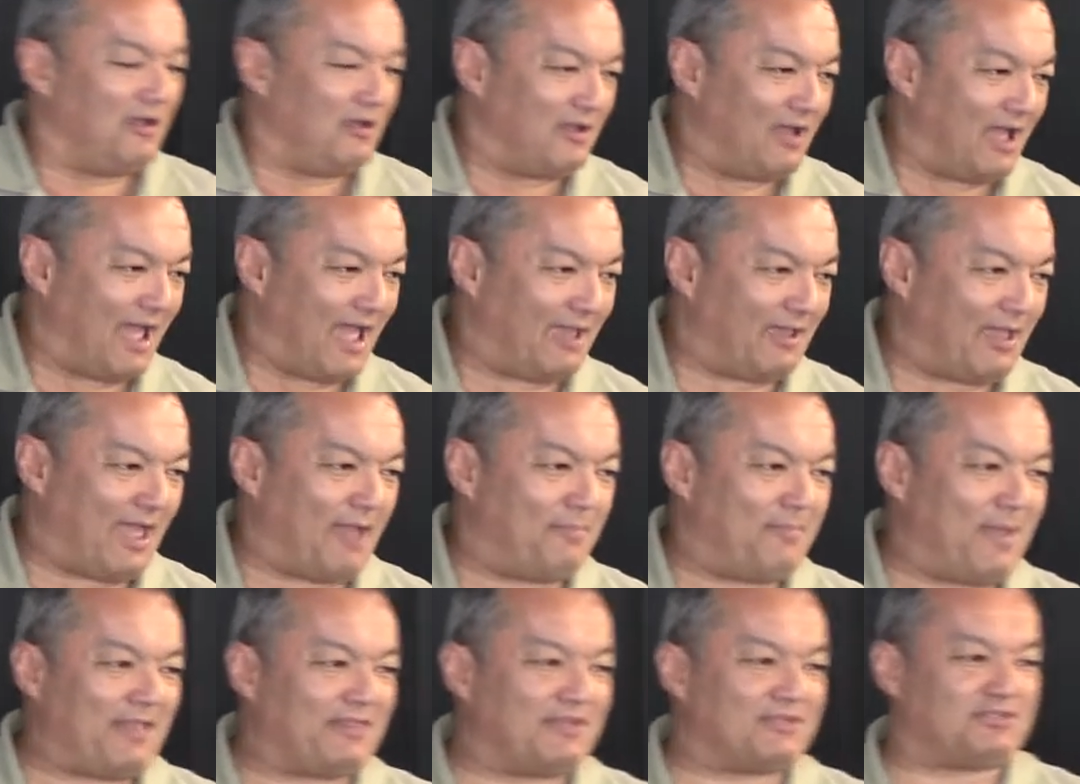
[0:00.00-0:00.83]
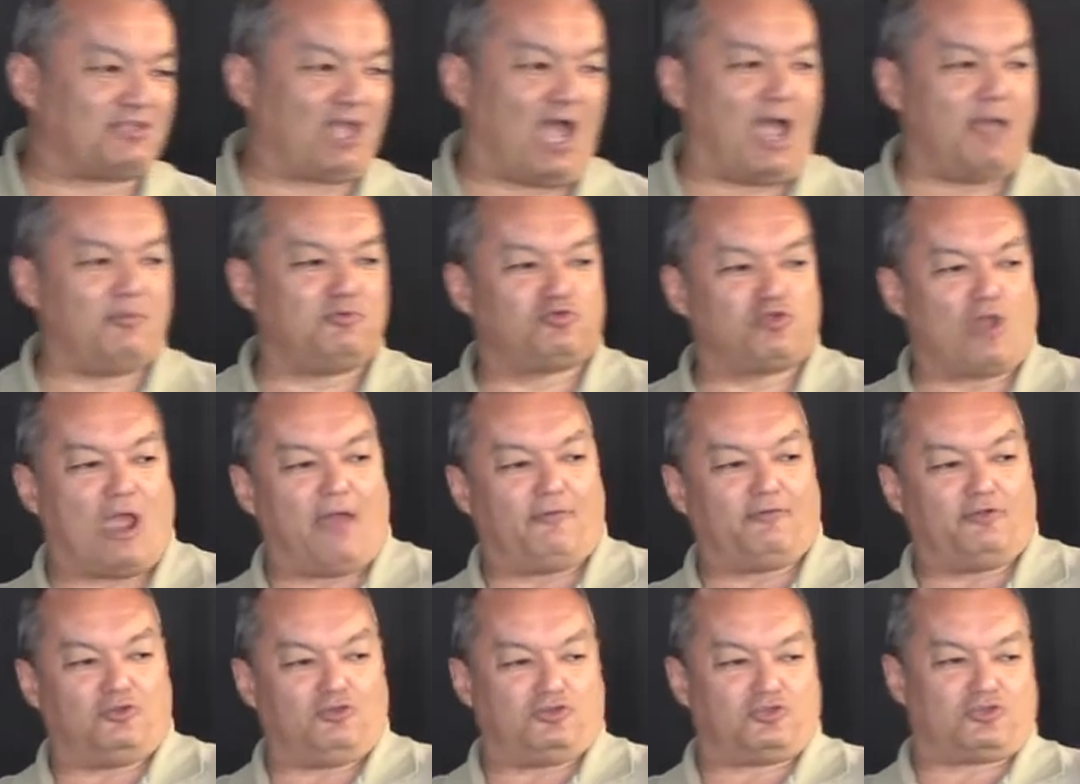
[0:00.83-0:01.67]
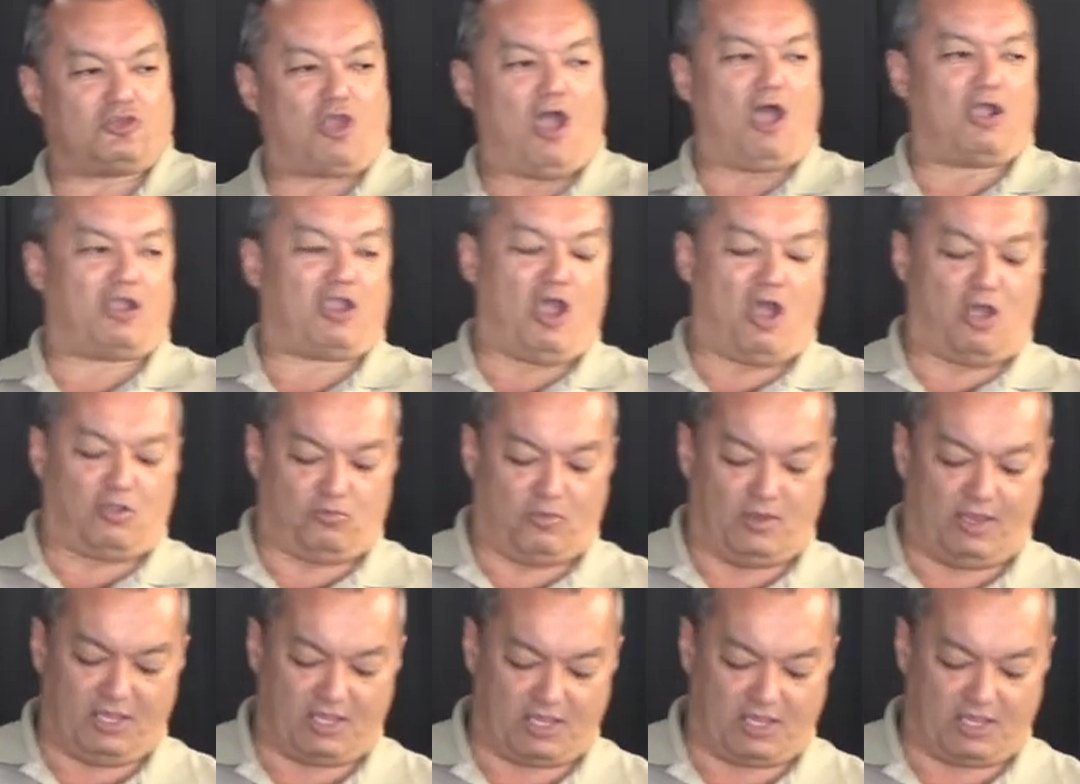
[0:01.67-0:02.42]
I met this time traveler, Scott Conway.